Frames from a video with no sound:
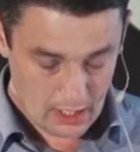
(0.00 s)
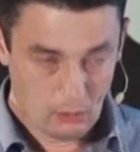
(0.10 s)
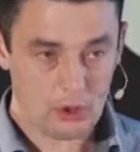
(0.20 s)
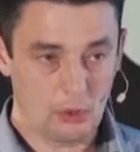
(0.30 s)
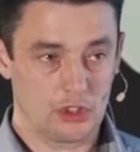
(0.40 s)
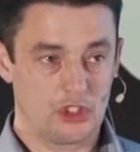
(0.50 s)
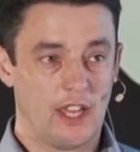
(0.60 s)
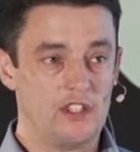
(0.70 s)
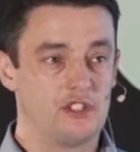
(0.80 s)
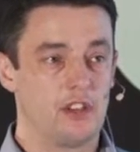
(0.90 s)
What
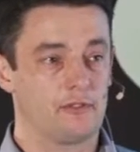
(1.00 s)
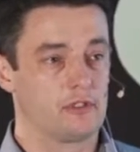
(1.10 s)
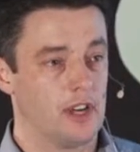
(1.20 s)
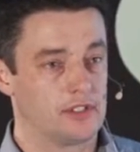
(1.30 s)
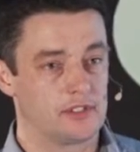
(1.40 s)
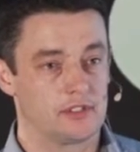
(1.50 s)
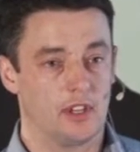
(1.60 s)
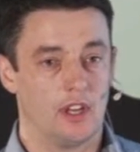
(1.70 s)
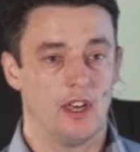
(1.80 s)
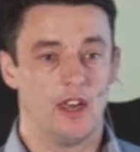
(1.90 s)
changed it for
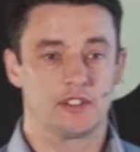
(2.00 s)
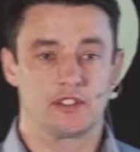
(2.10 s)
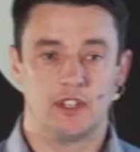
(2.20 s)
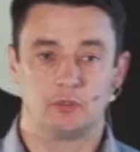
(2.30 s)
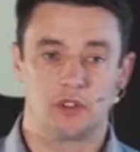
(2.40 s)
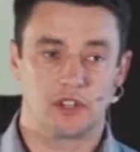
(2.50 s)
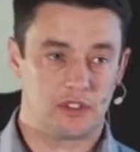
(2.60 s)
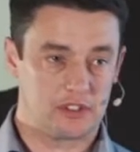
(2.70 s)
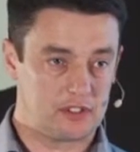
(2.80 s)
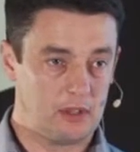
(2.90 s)
us, as I said, what
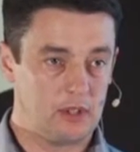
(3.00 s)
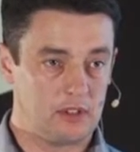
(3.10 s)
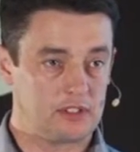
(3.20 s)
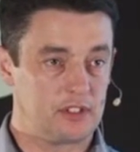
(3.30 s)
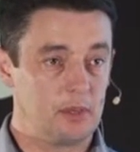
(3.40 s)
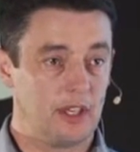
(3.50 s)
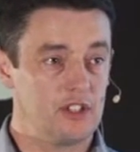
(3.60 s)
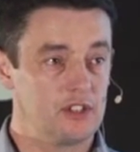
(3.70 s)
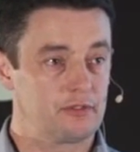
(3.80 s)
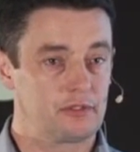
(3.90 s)
the
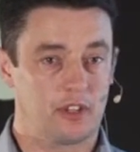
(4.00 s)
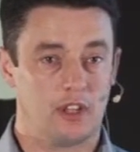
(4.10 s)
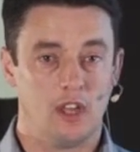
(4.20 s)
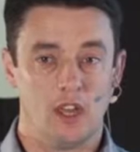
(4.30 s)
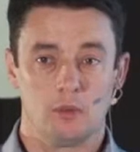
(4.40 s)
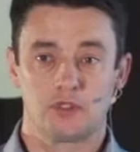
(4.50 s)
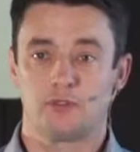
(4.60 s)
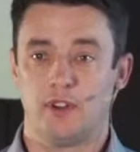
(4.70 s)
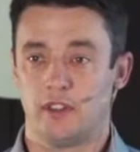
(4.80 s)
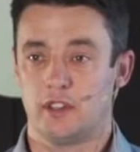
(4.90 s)
stimulation for it was
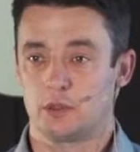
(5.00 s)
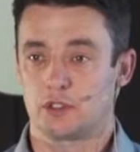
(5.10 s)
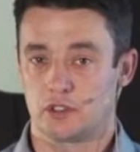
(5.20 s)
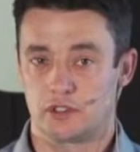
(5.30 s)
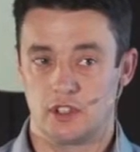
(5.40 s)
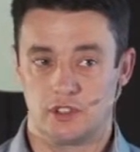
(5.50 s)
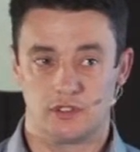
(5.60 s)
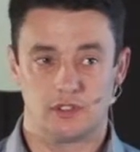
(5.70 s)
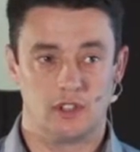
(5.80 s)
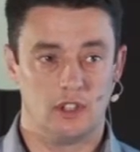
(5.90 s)
the fact that it was costing
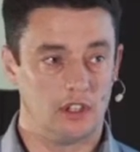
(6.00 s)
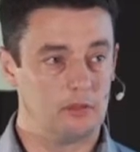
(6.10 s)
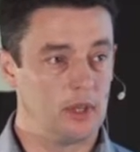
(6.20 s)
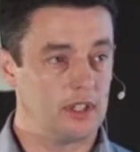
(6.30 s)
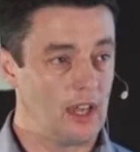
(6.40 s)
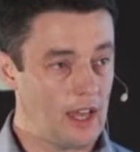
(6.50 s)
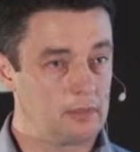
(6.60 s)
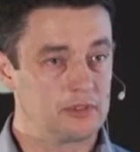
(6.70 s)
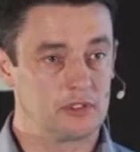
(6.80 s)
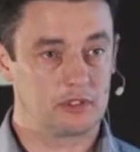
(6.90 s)
us a lot of money.
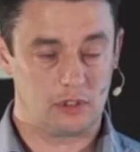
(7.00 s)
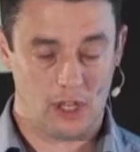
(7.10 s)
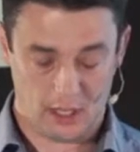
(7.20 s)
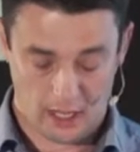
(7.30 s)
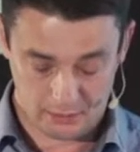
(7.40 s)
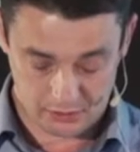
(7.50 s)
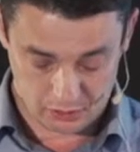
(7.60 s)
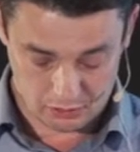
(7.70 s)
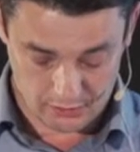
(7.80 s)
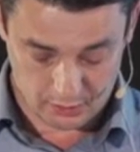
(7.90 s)
Absence
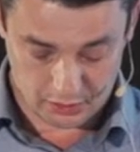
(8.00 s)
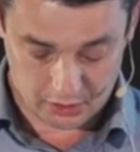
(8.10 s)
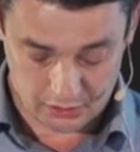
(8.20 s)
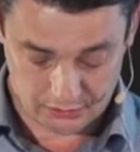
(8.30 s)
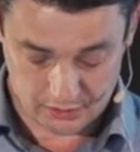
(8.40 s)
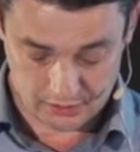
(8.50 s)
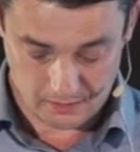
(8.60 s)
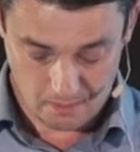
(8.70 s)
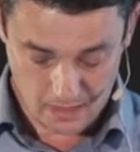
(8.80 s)
drove a lot of cost for us.